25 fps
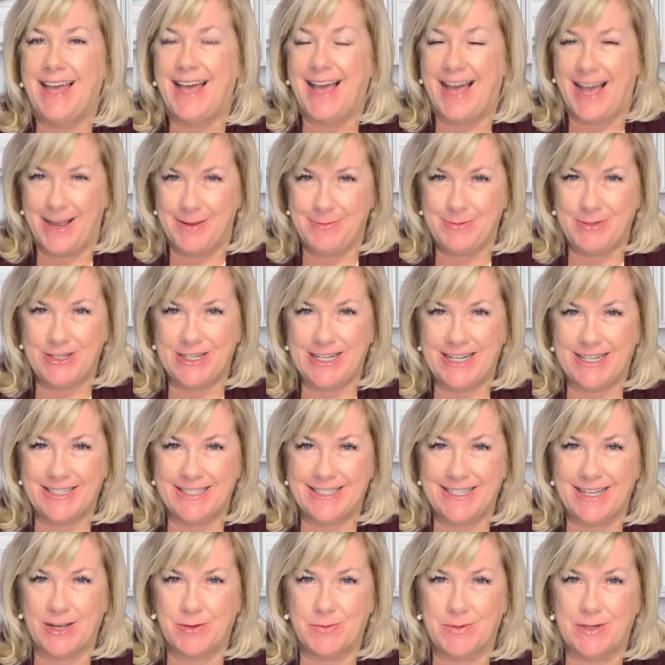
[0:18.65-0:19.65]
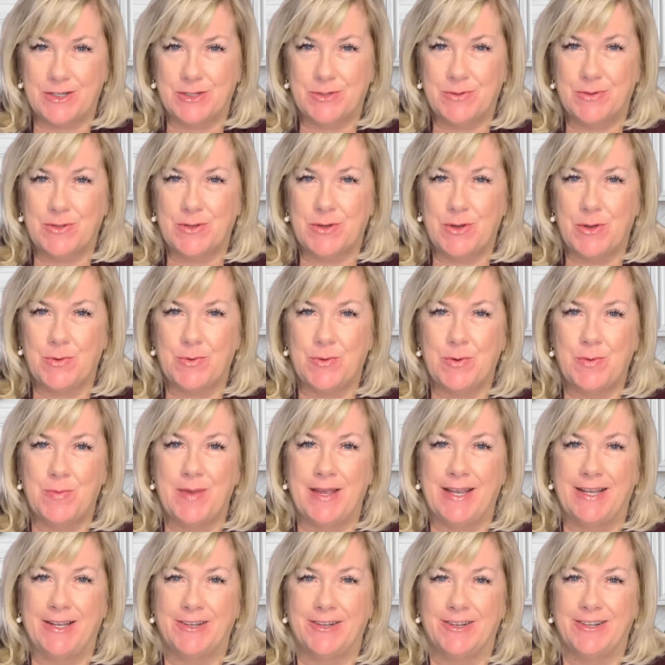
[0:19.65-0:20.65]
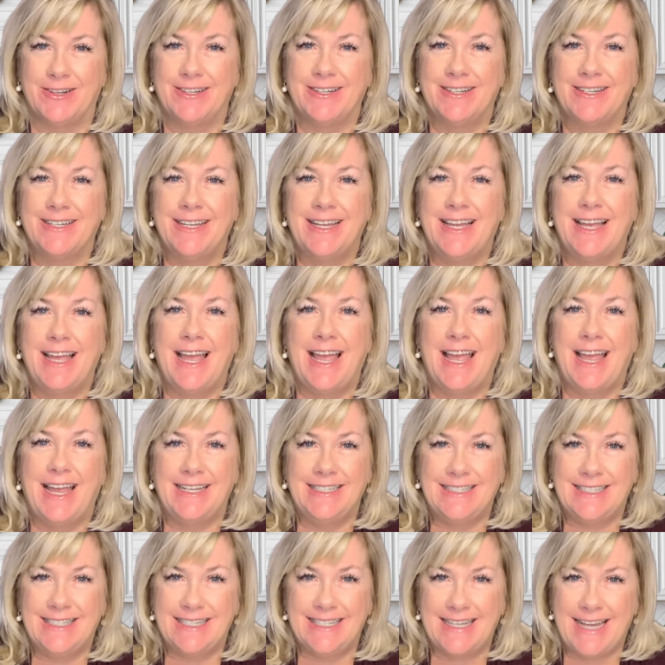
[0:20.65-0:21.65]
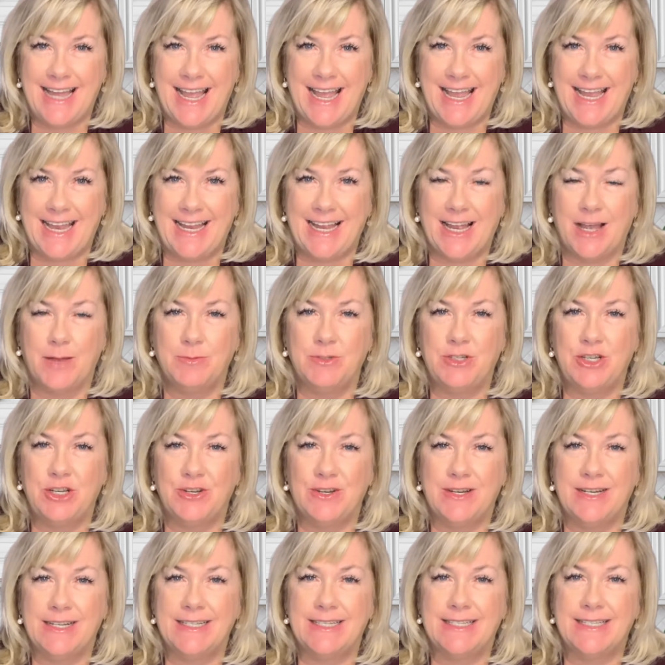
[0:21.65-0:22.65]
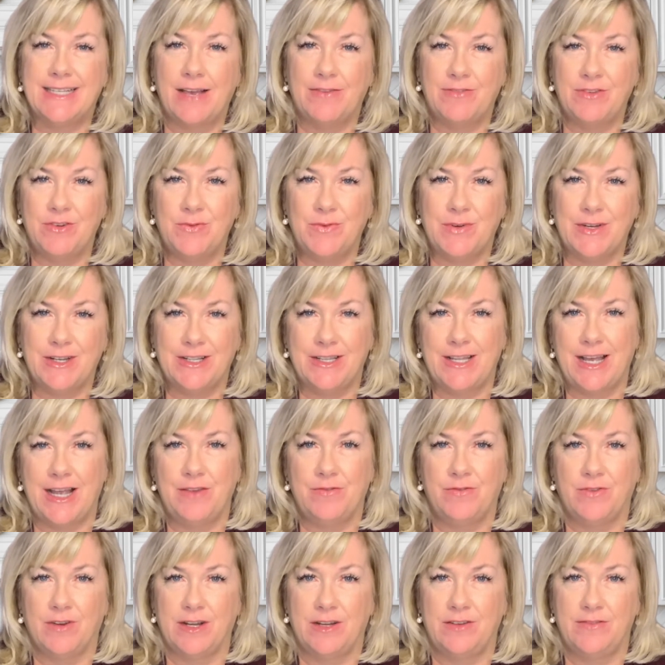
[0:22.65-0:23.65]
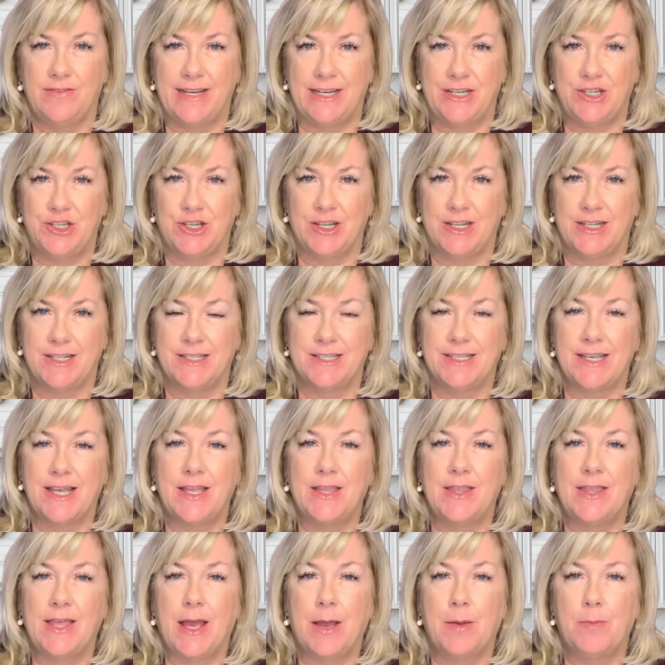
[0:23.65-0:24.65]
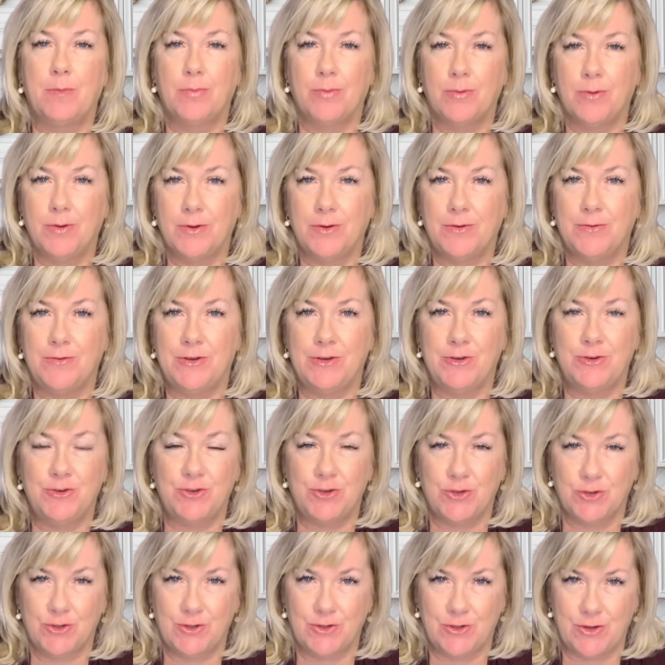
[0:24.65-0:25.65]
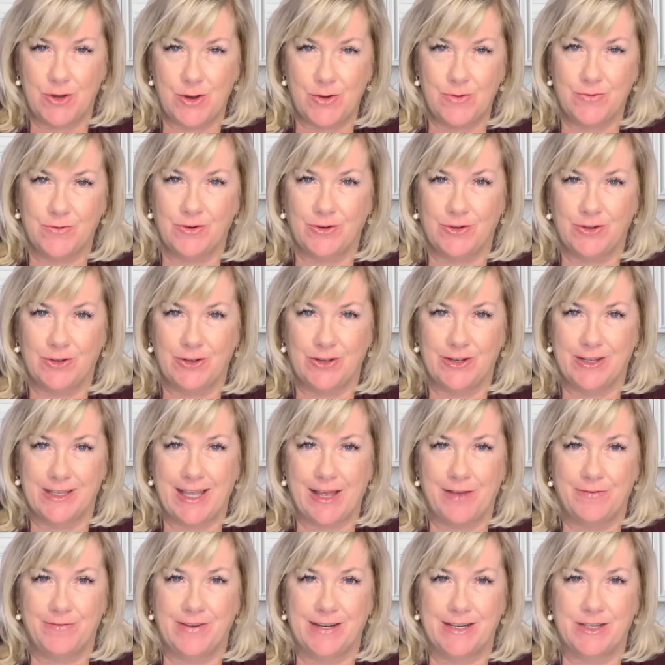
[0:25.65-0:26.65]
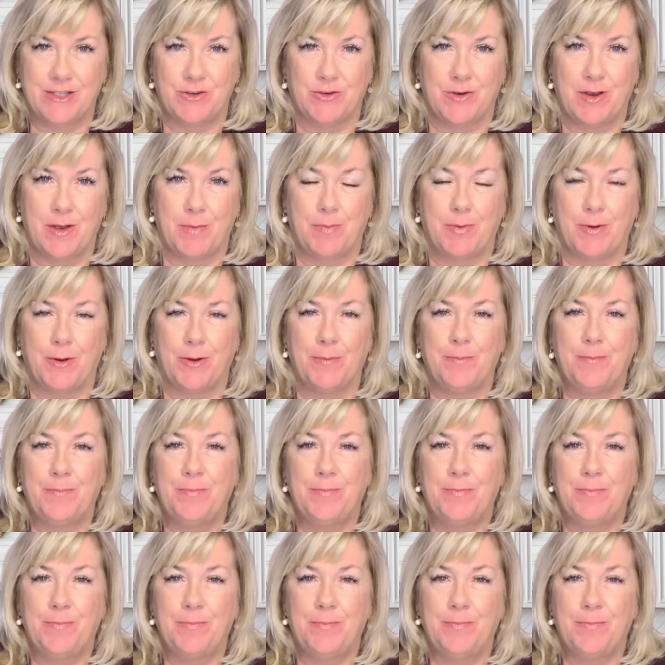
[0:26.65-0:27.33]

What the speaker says: I'm Janelle Stuckwish with Coldwell Banker, and today I'm sharing 7 real-life renovations that prove you shouldn't overlook that fixer-upper.